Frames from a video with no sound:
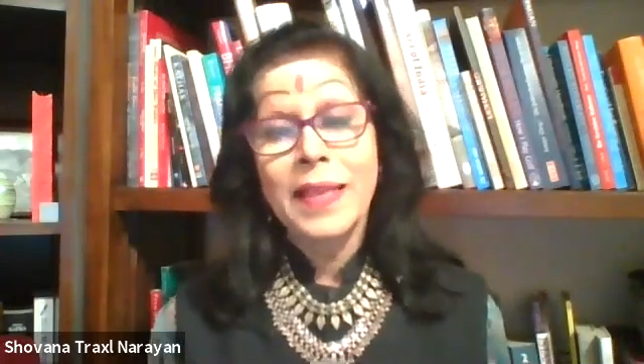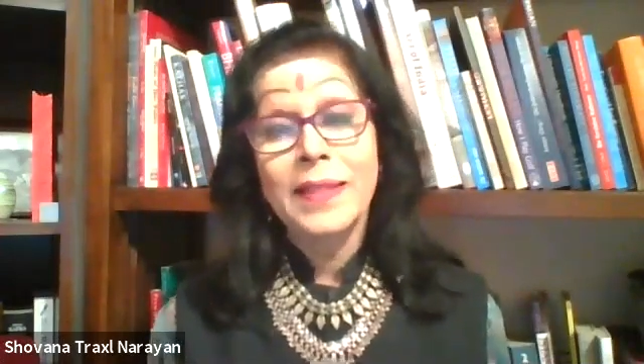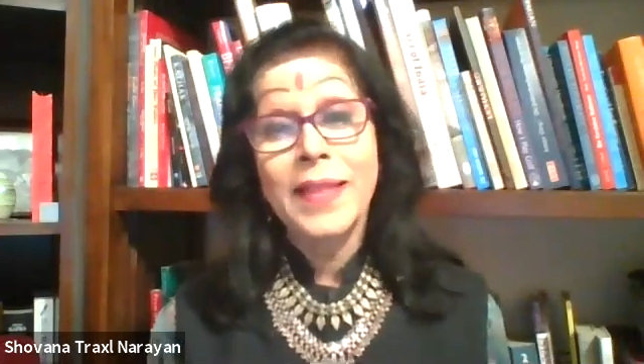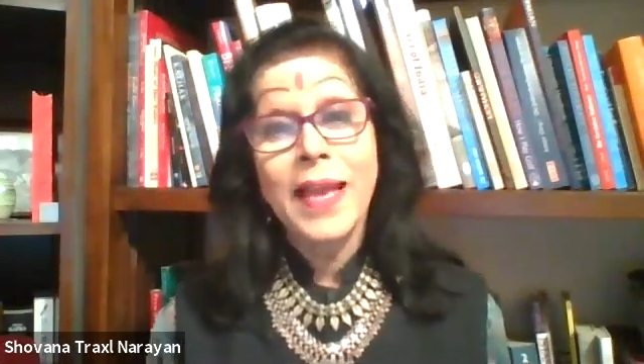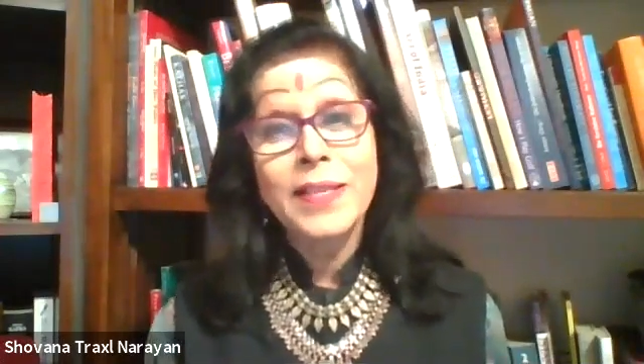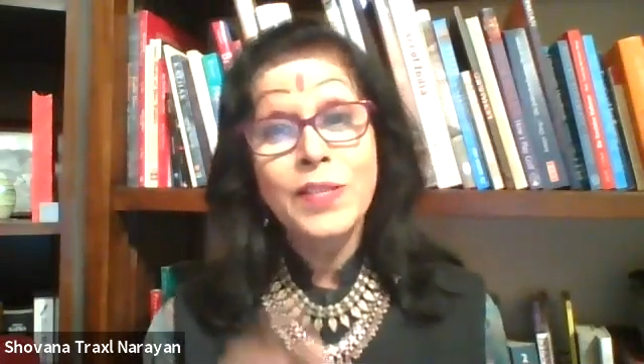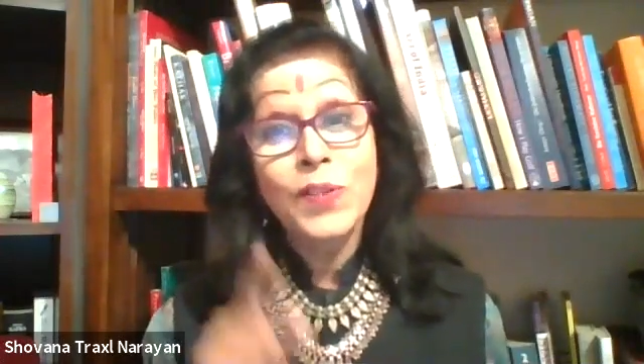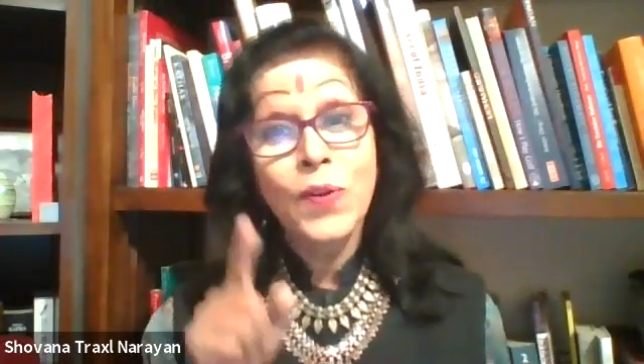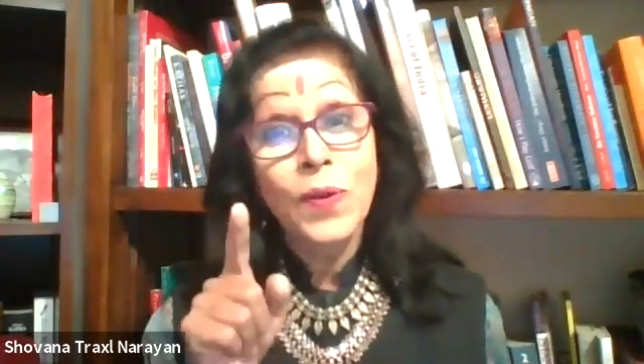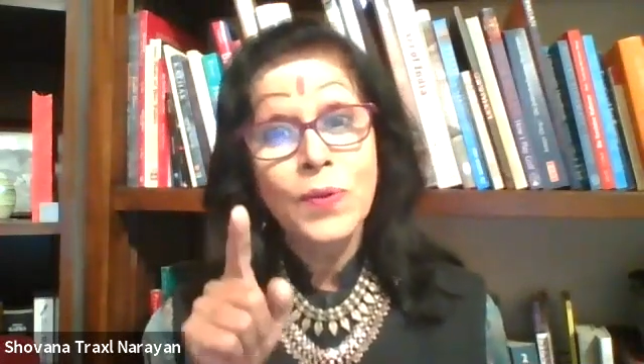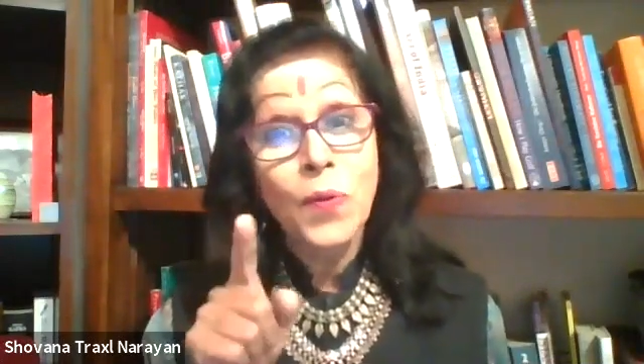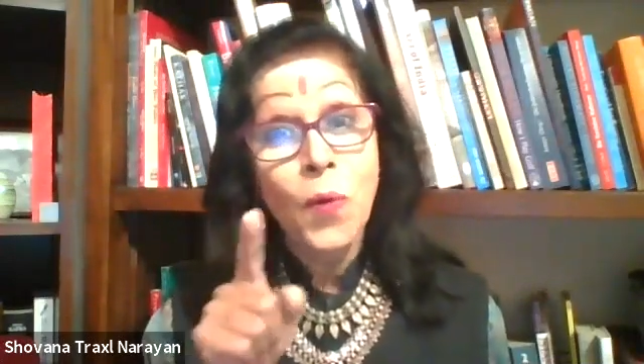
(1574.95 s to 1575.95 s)
That is
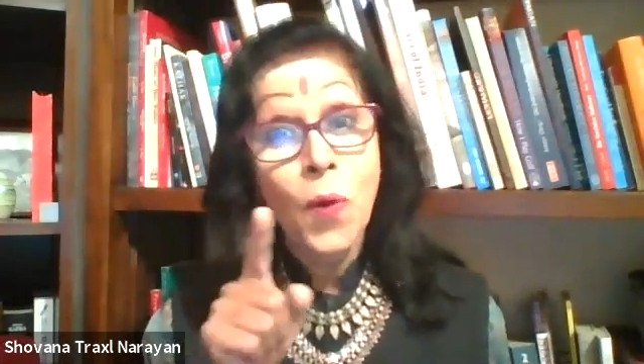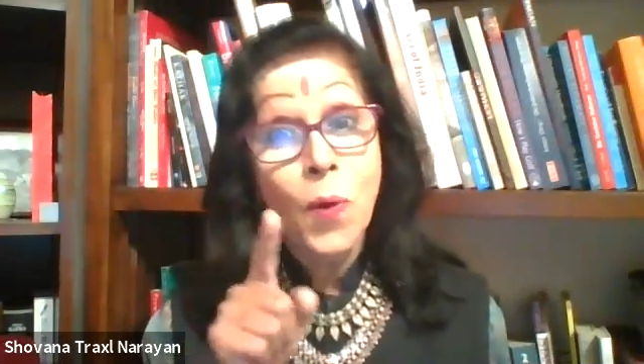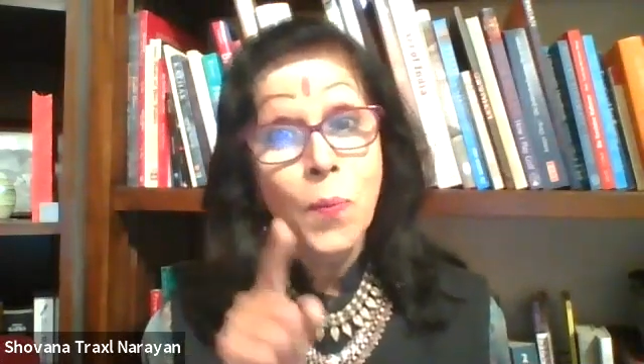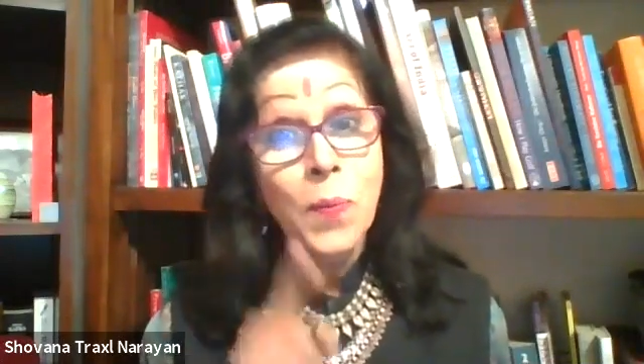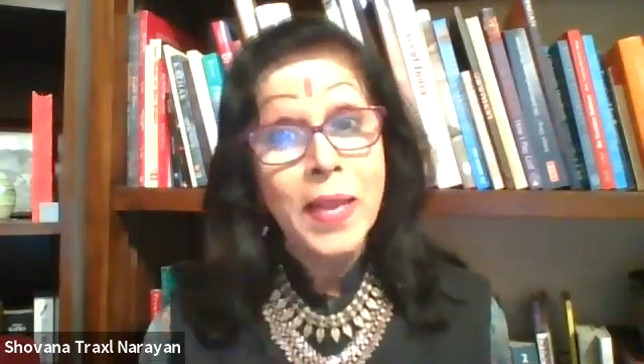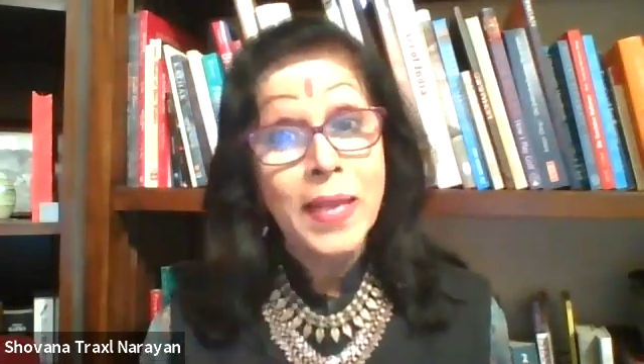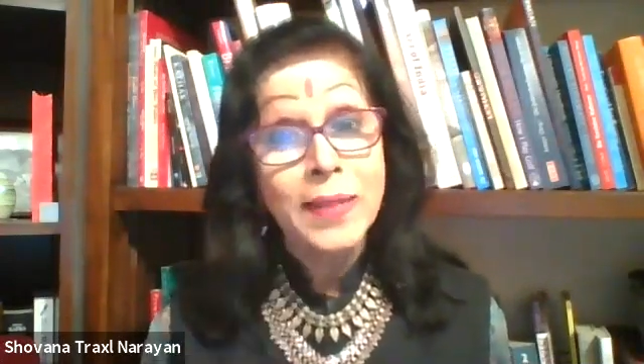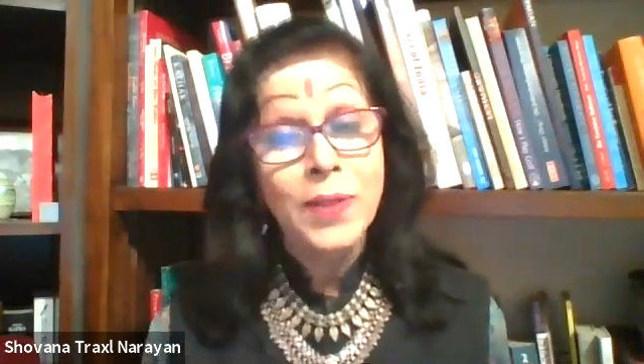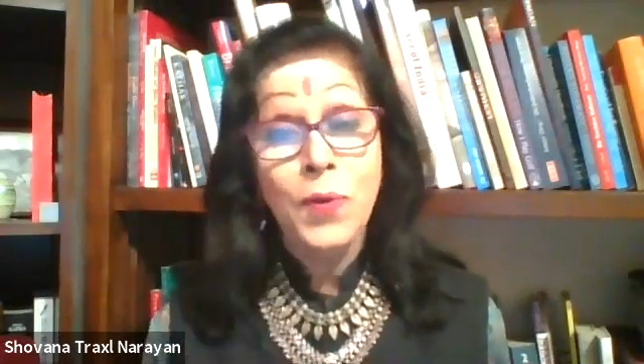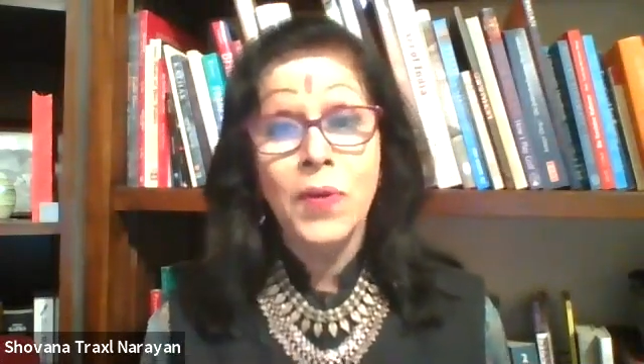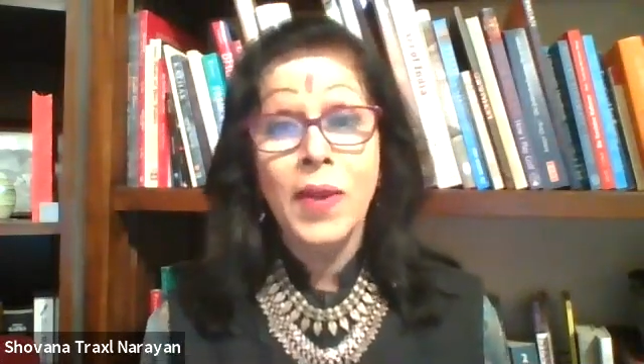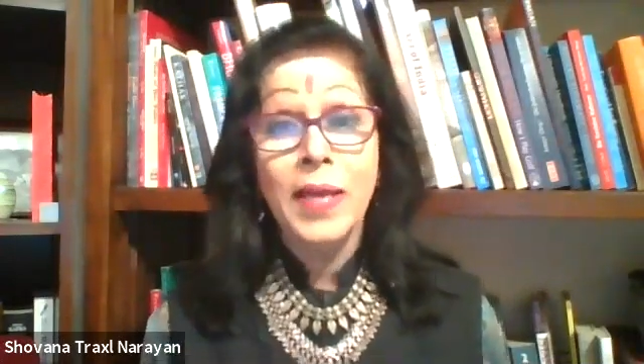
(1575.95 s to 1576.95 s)
called opening the
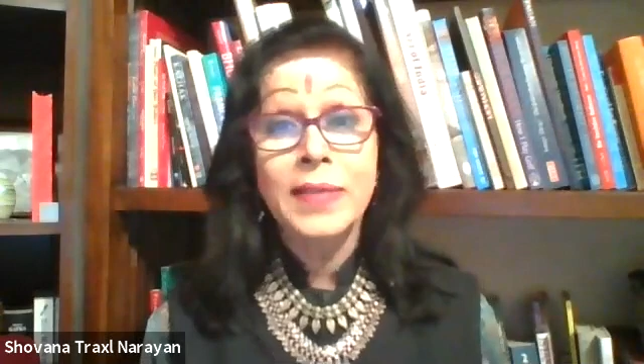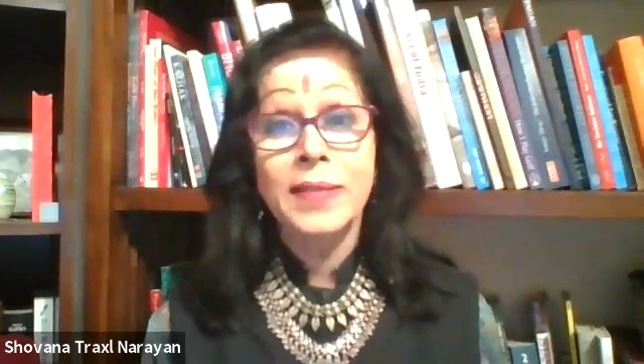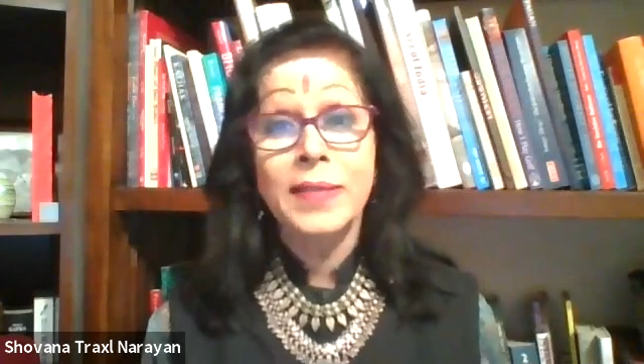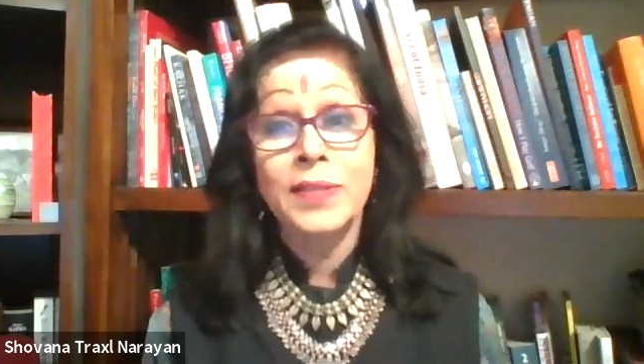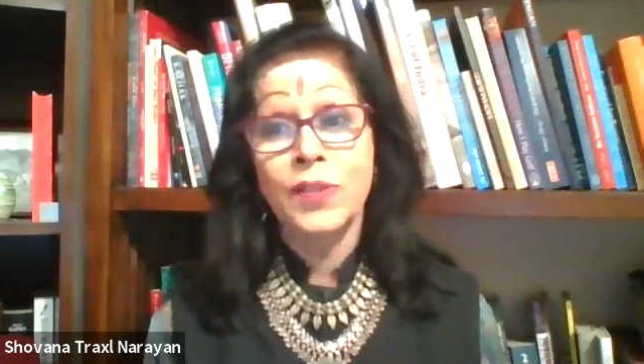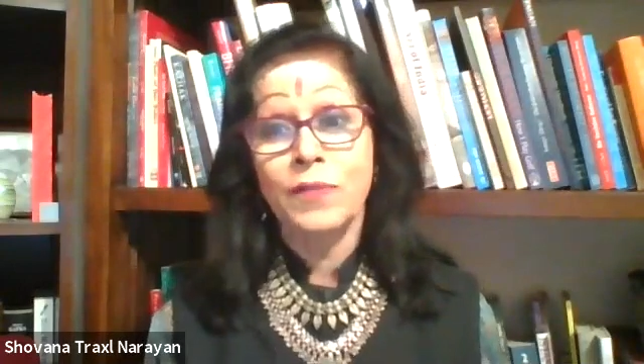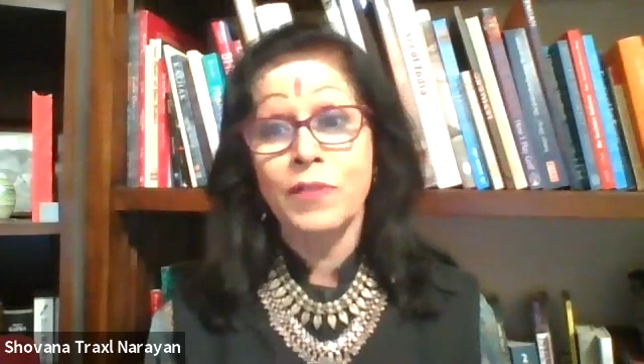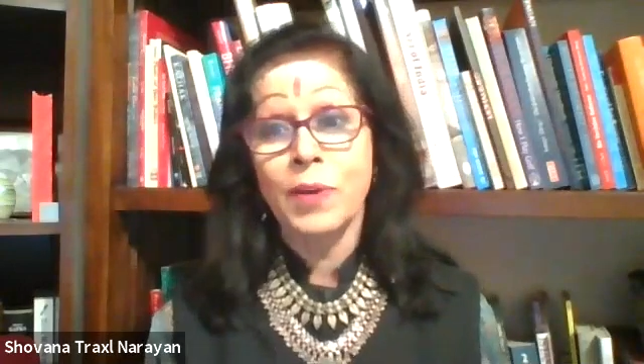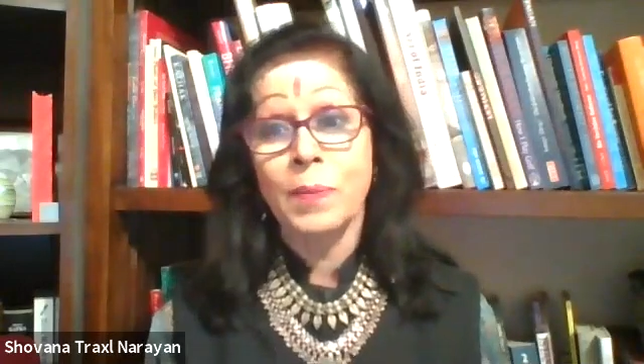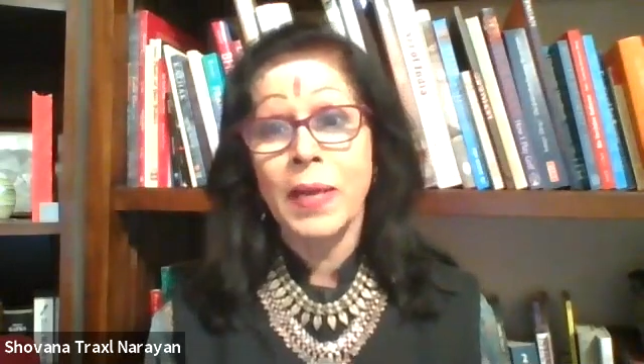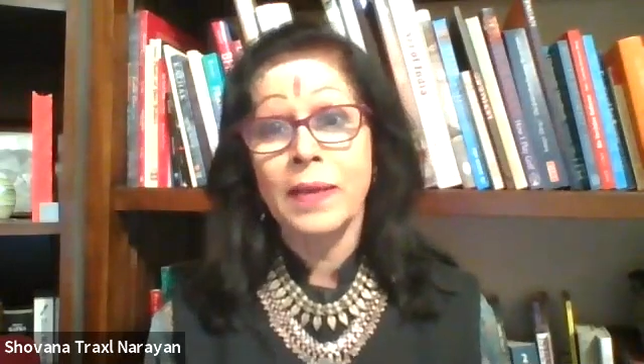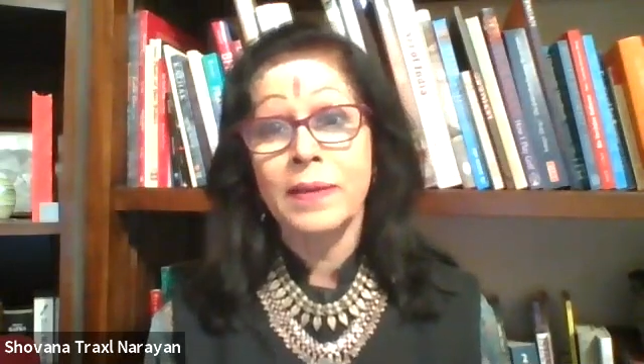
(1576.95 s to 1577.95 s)
horizons of your mind,